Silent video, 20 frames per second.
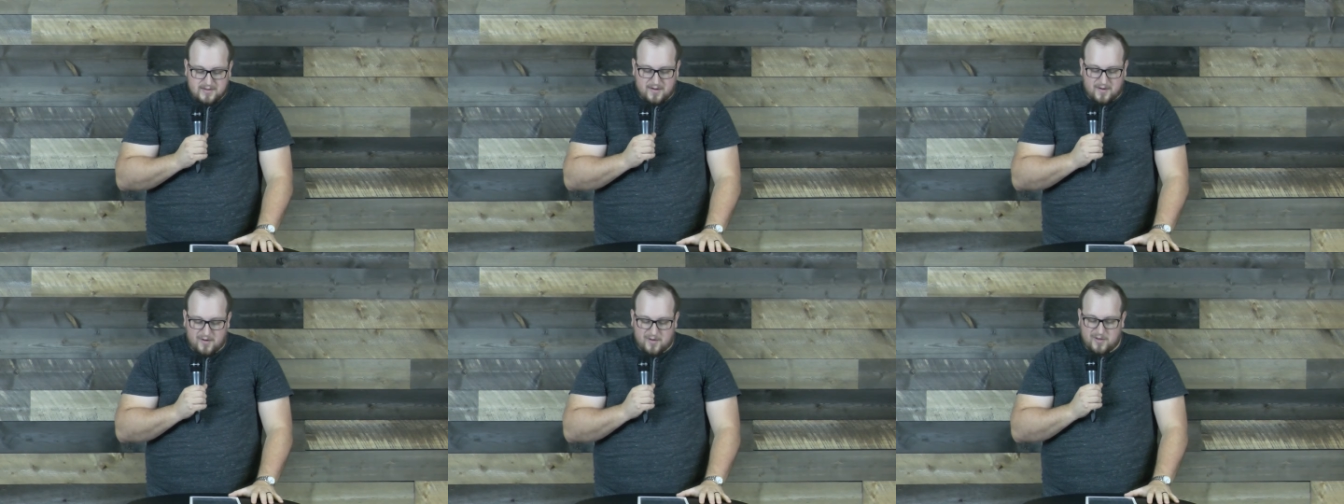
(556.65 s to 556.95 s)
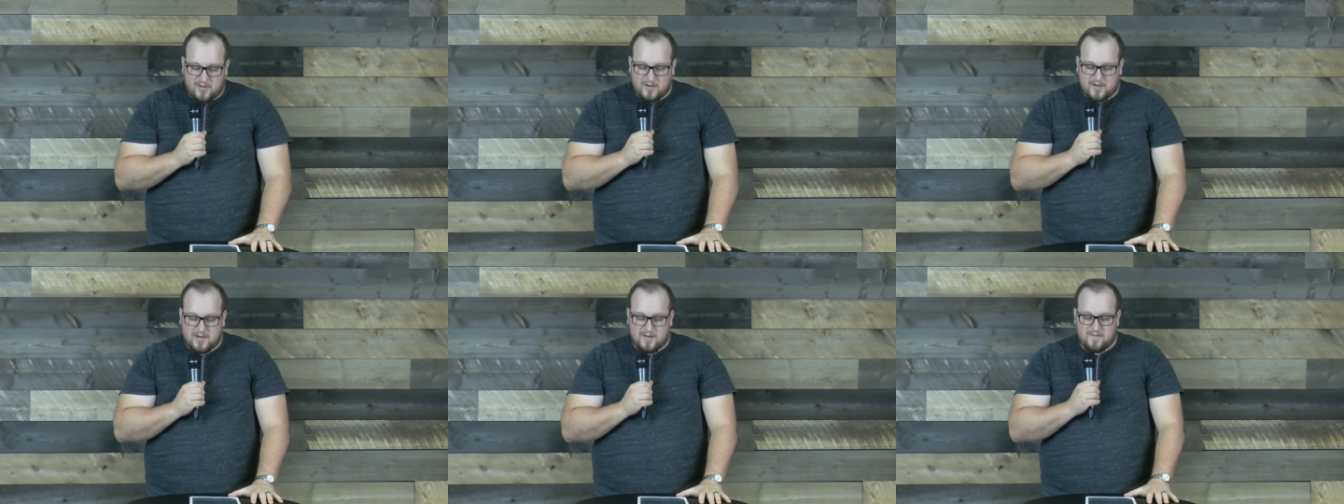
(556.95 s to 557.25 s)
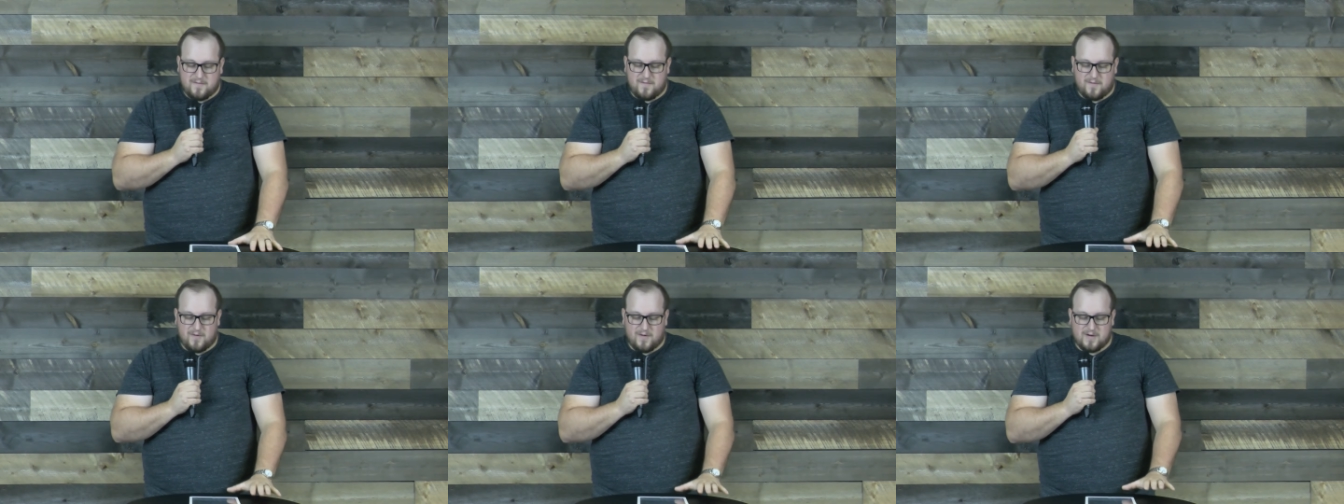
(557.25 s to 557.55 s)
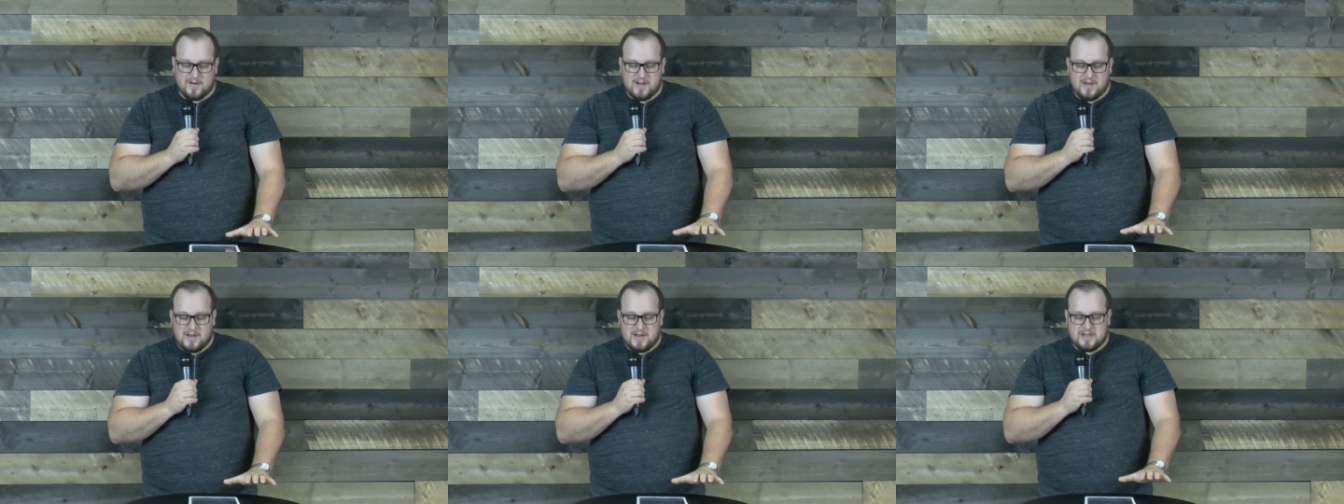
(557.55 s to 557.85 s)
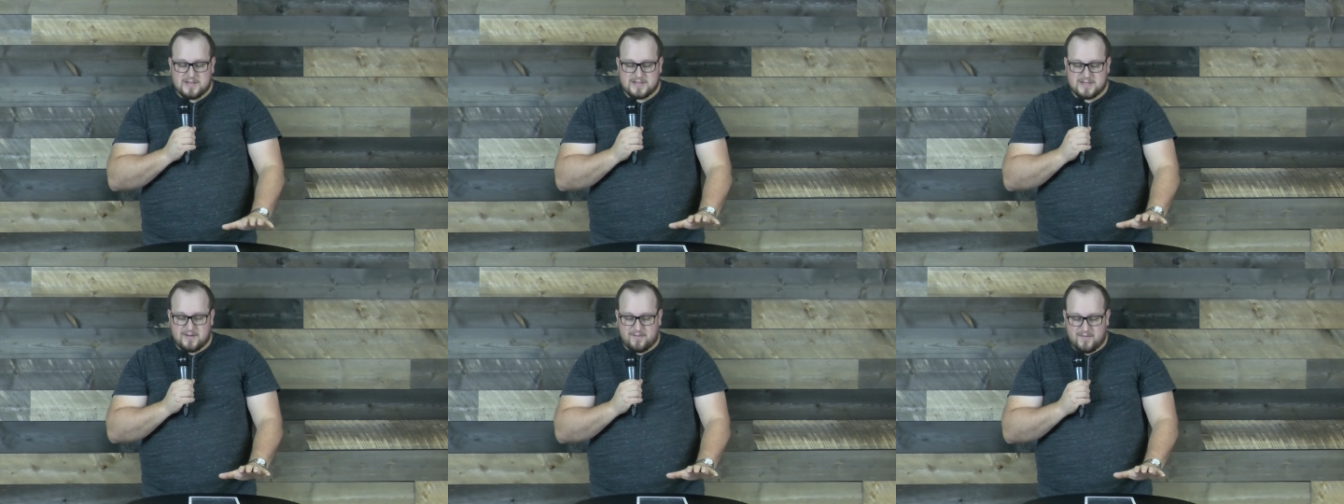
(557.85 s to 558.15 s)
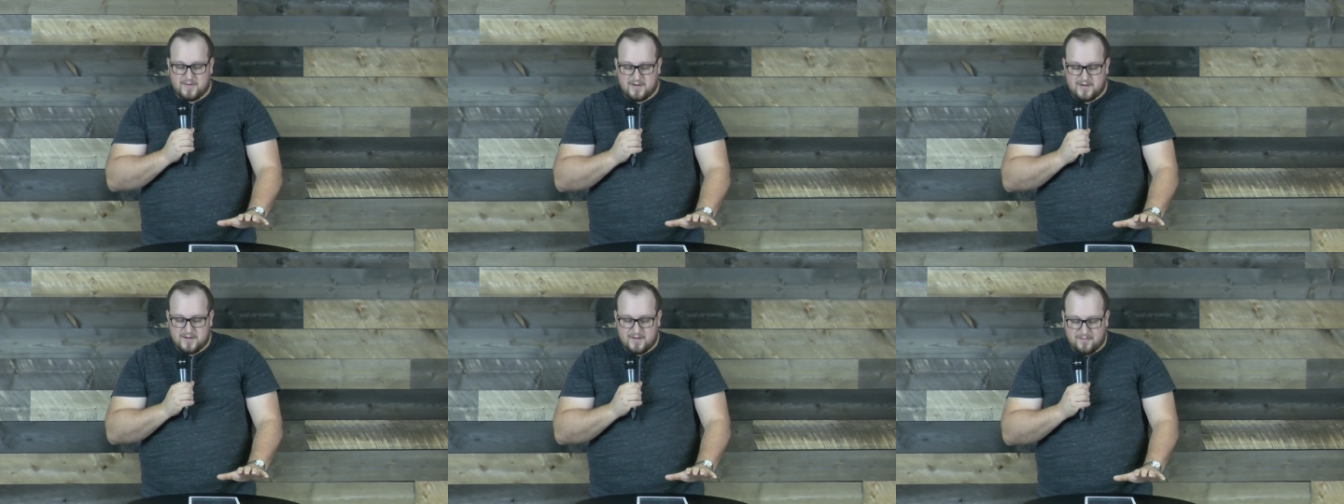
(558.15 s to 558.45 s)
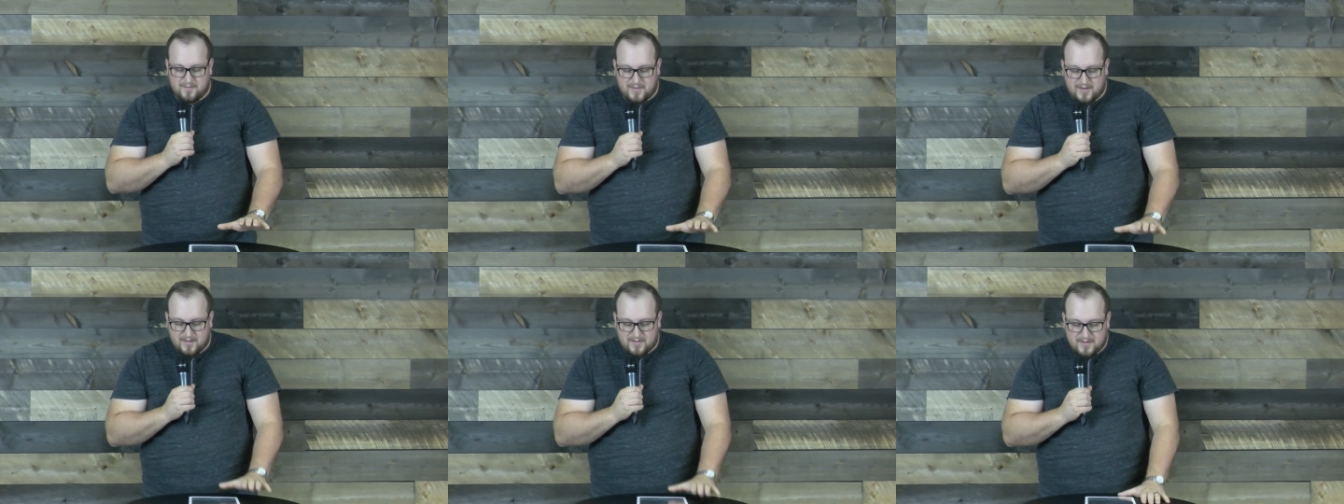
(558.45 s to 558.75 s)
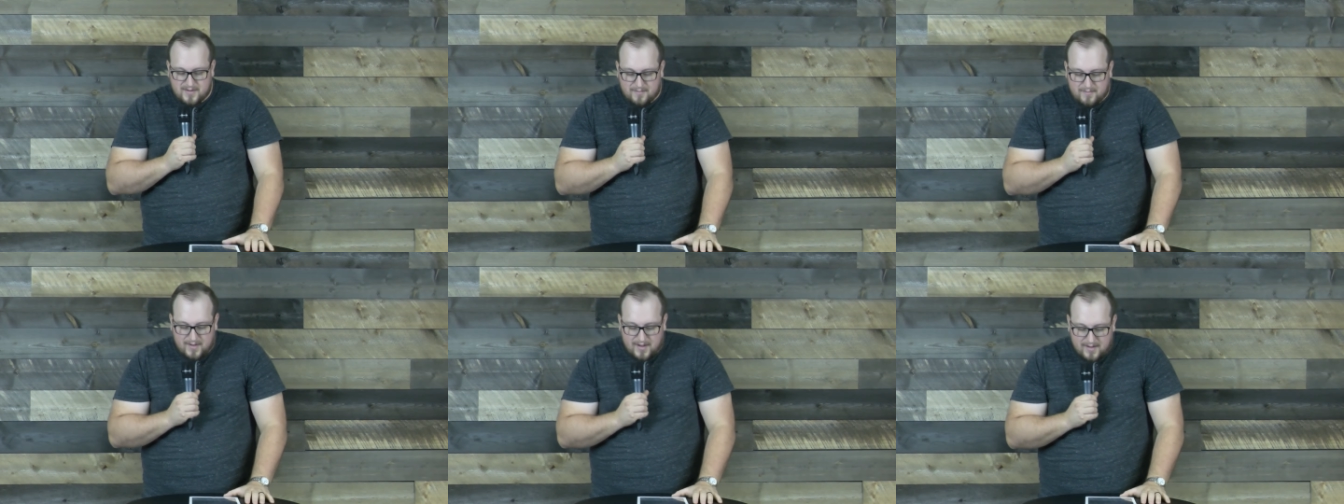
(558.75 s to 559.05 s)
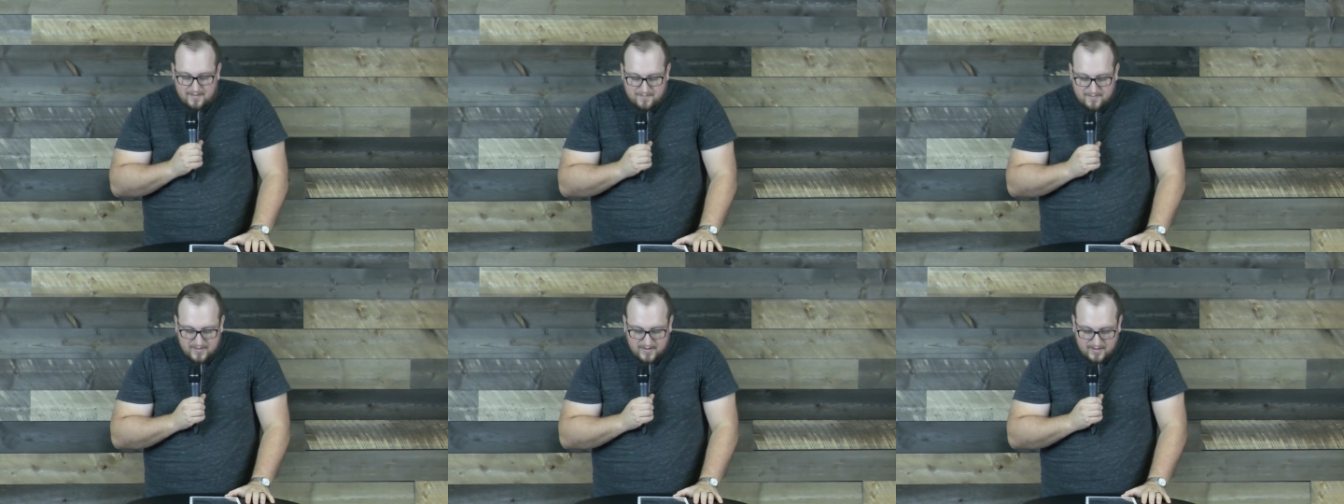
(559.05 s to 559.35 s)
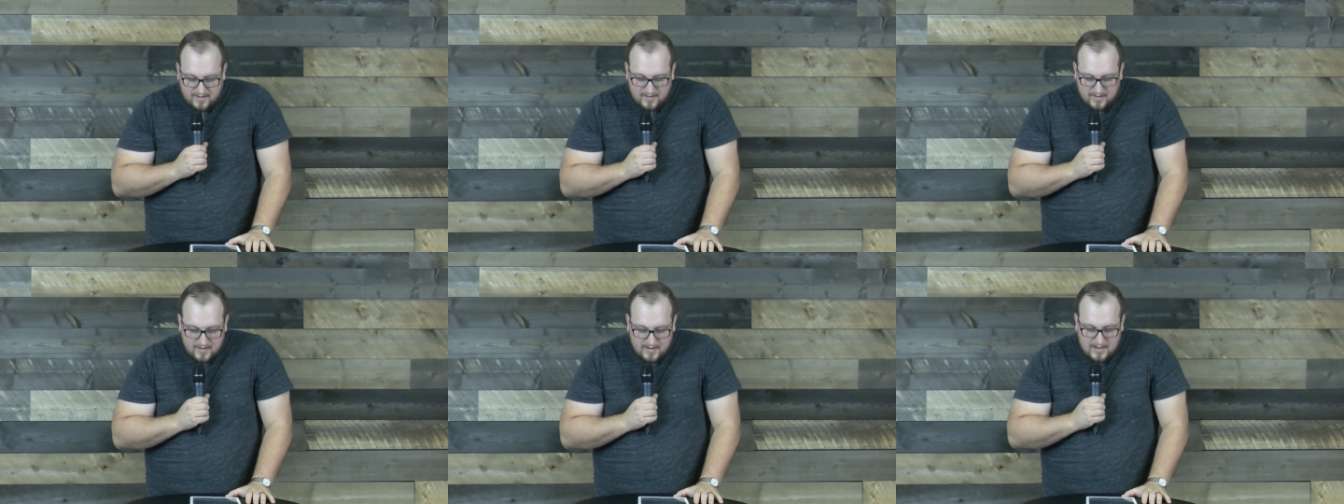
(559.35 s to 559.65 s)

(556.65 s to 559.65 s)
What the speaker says: They're looking for someone to build them up, and